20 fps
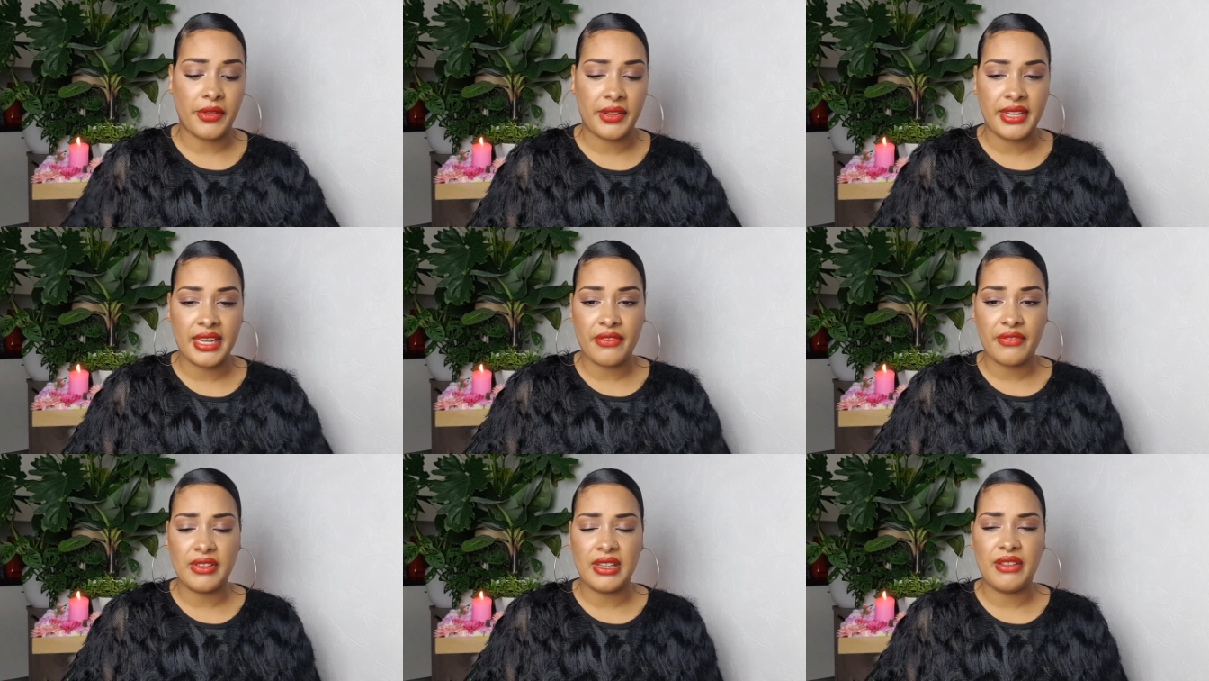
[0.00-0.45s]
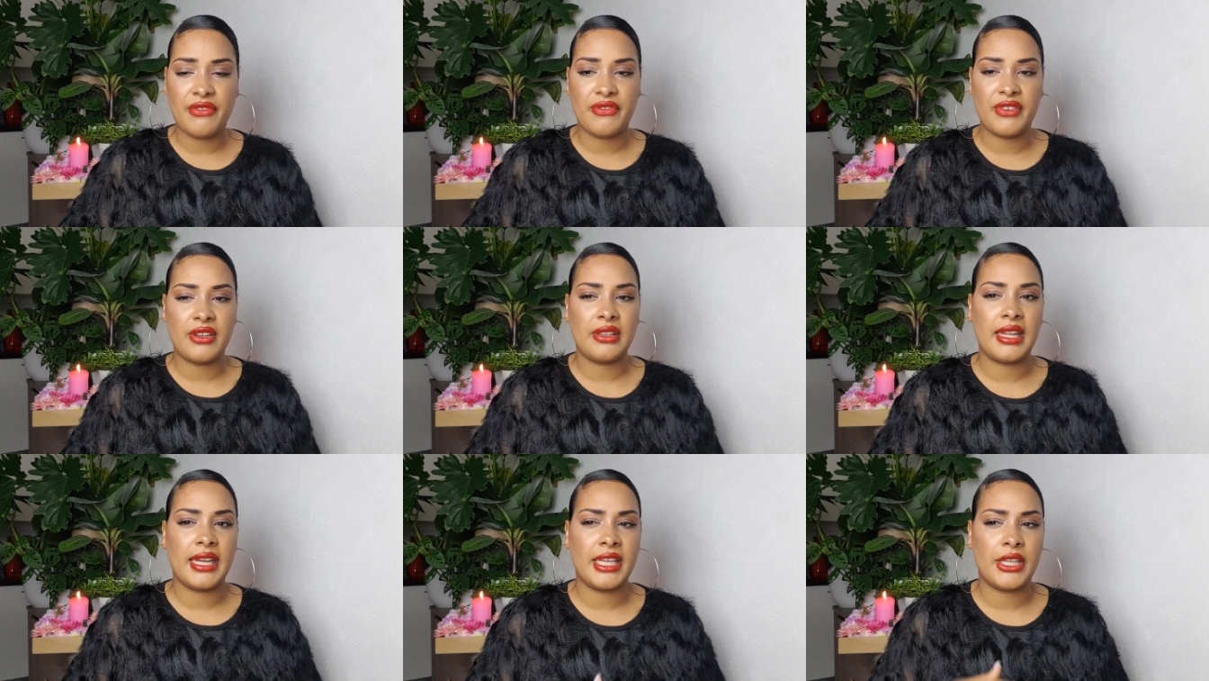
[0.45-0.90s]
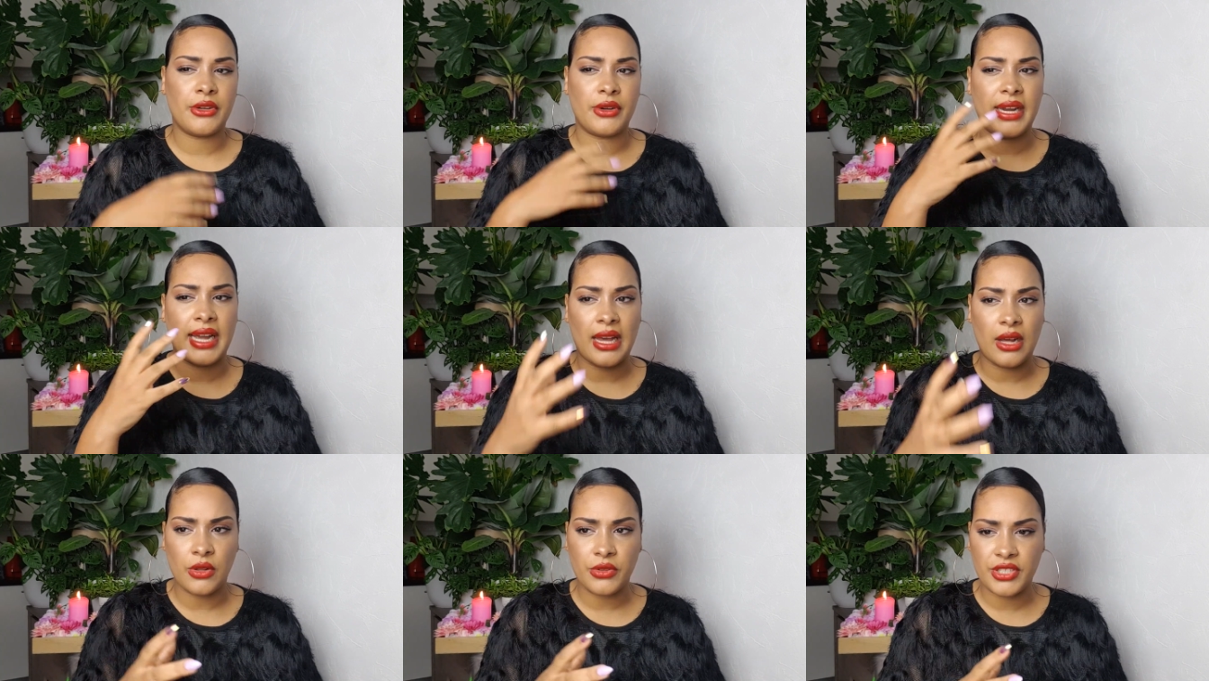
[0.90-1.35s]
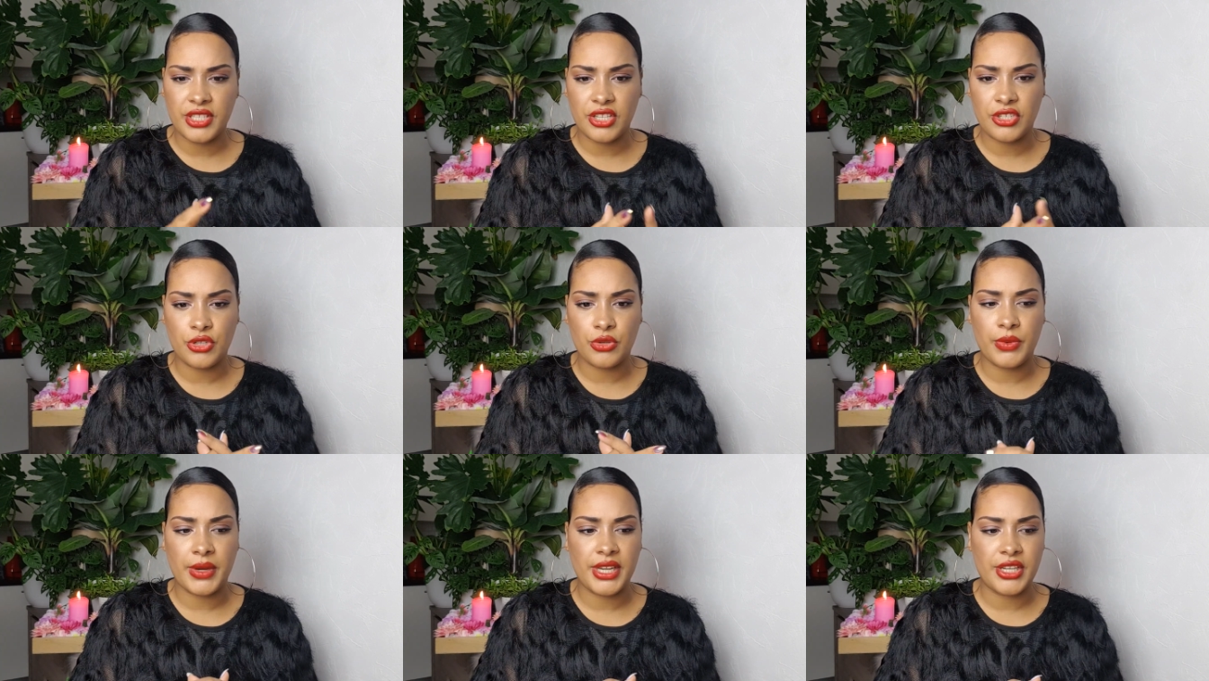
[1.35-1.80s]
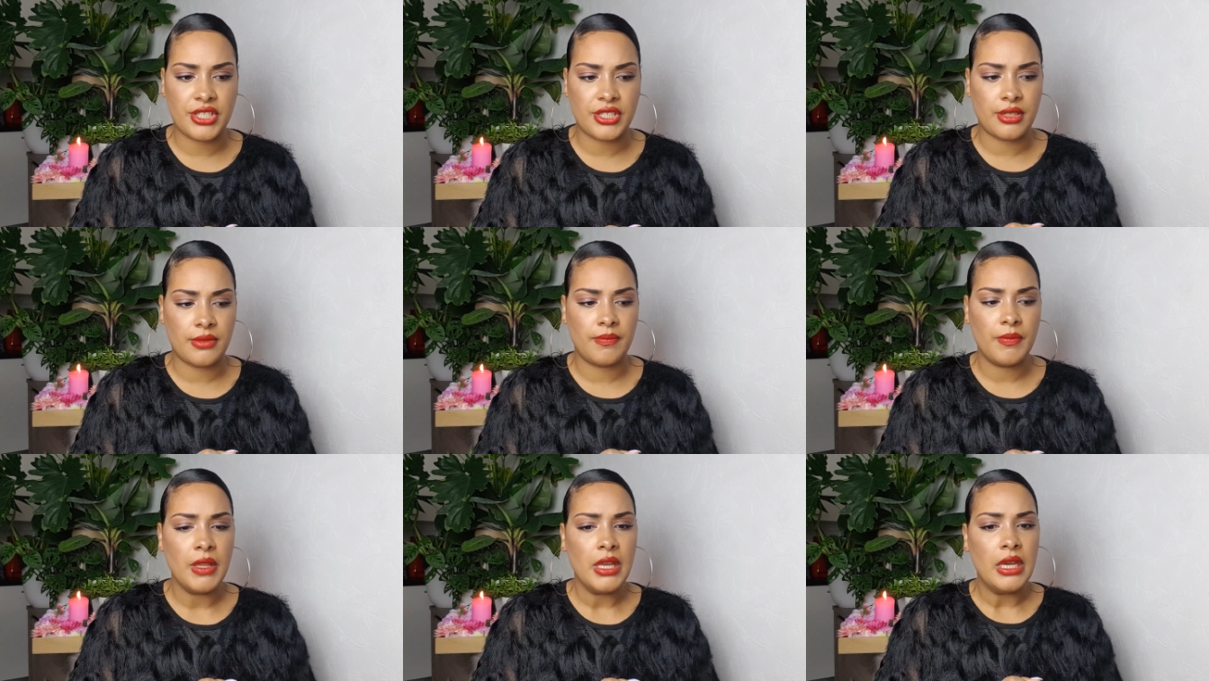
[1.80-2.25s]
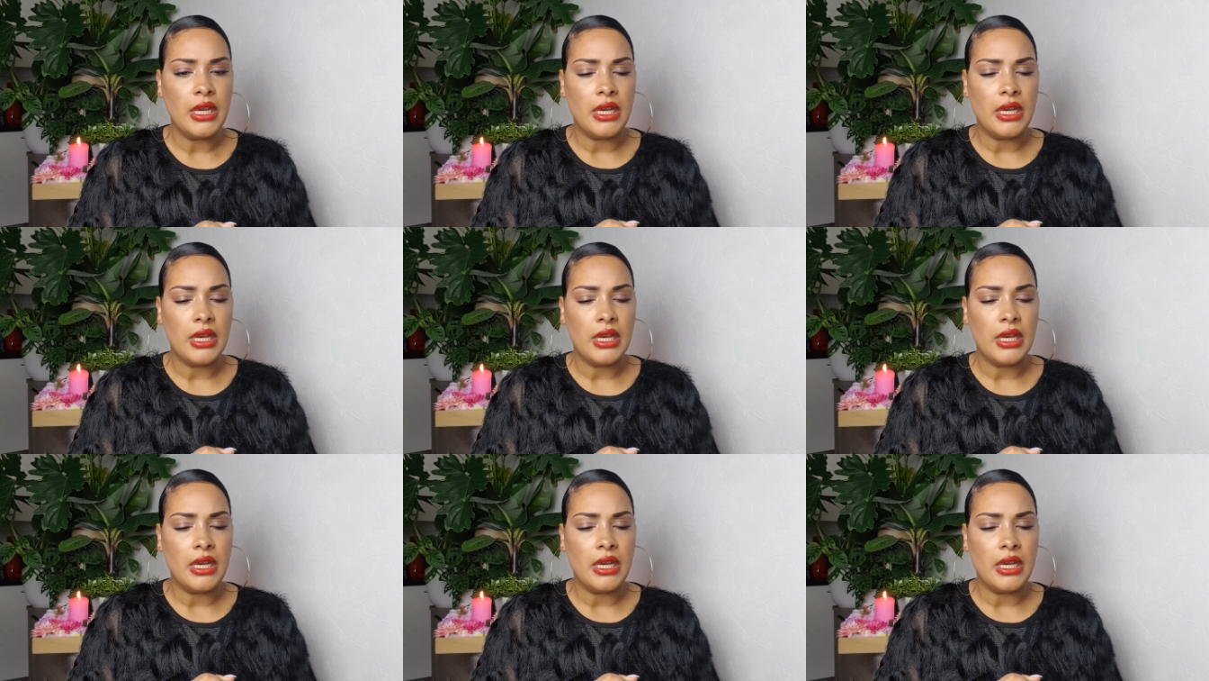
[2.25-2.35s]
I definitely feel like your health situation